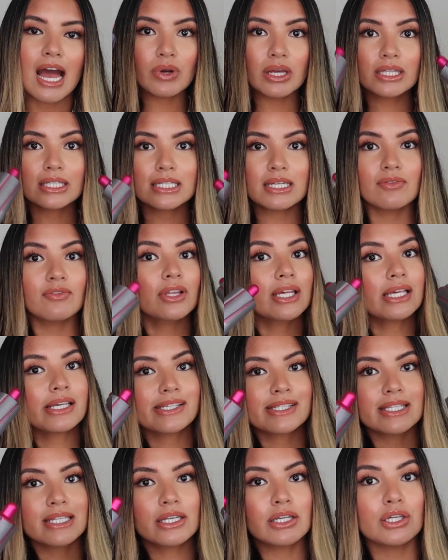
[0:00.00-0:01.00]
Relatively
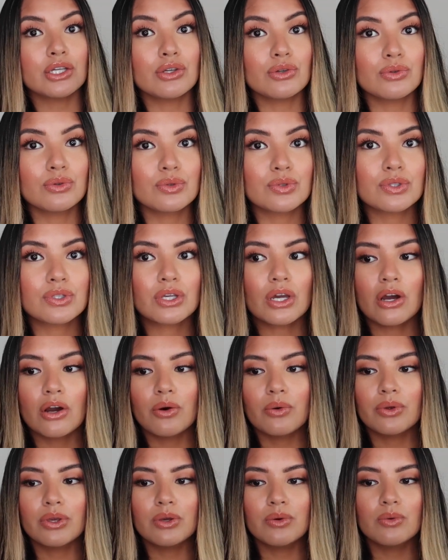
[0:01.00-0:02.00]
easy to use,
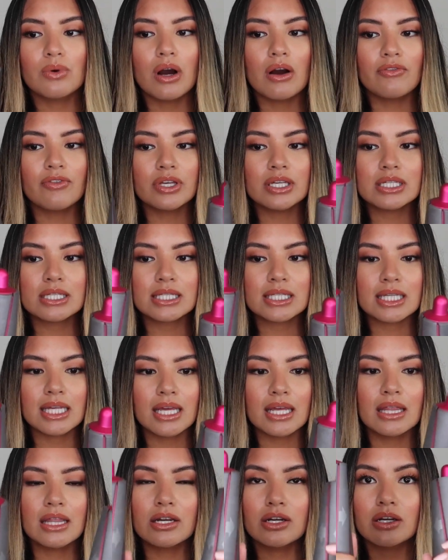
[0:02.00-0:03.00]
so you
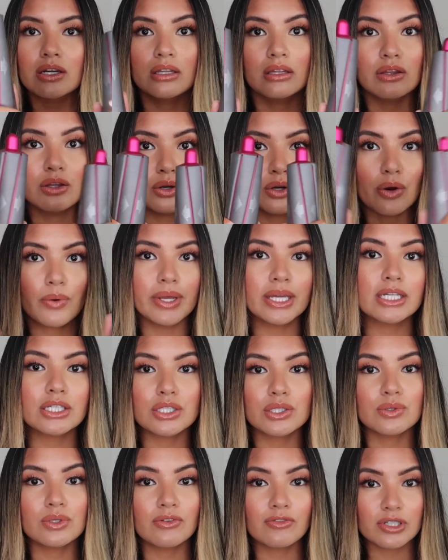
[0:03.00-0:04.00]
obviously, they're going in
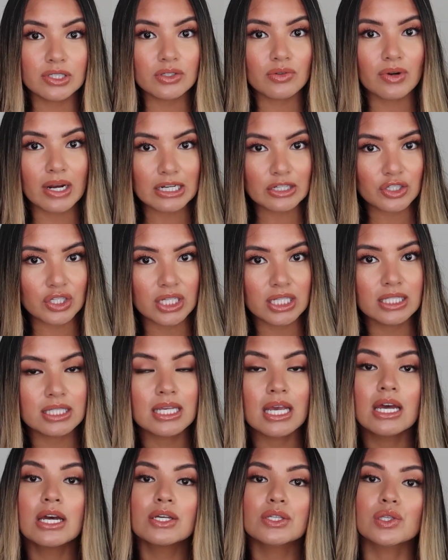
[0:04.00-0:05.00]
2 different directions,
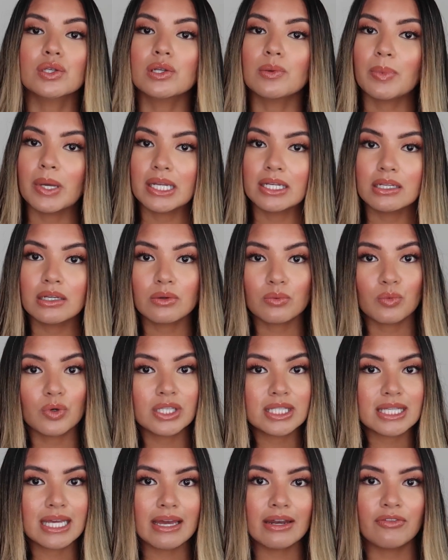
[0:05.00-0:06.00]
so depending on
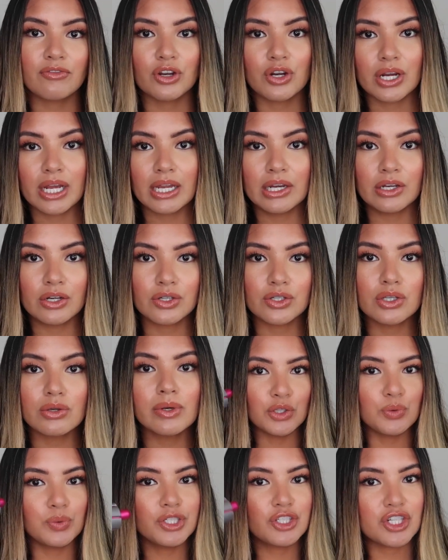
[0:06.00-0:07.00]
what side of your head you're
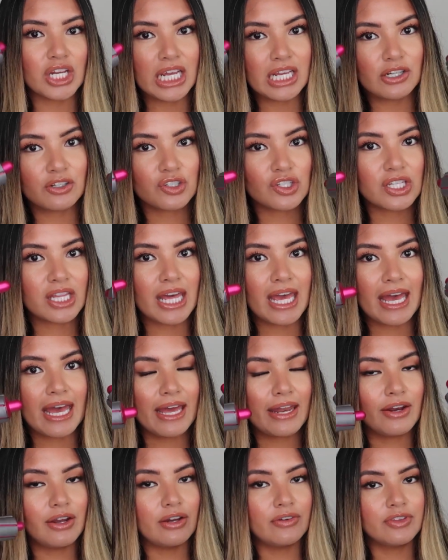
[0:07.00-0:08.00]
doing, you would change the
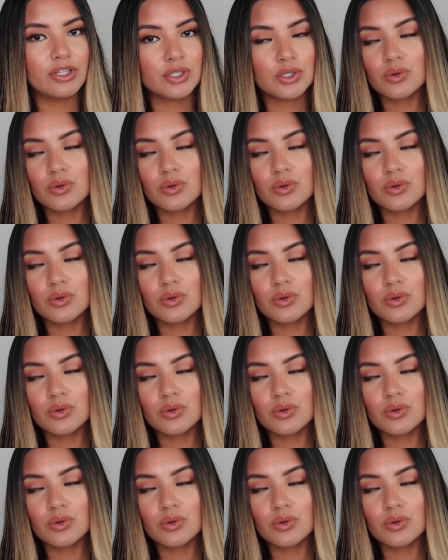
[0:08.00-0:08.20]
head of the